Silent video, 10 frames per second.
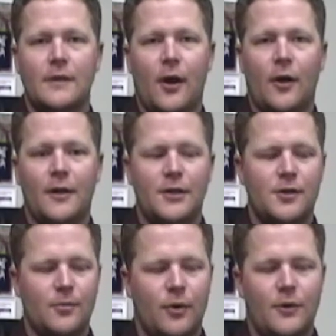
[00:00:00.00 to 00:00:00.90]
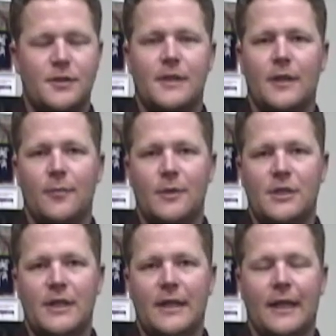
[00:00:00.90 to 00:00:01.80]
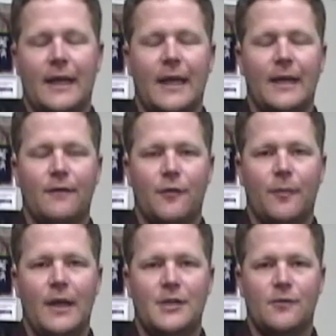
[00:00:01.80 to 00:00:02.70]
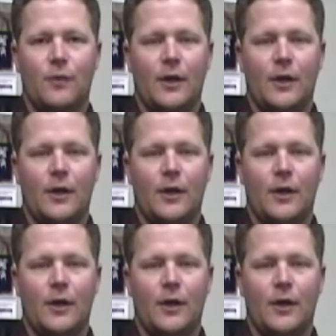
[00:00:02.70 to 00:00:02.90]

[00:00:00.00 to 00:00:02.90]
our initial approach to the machine and getting information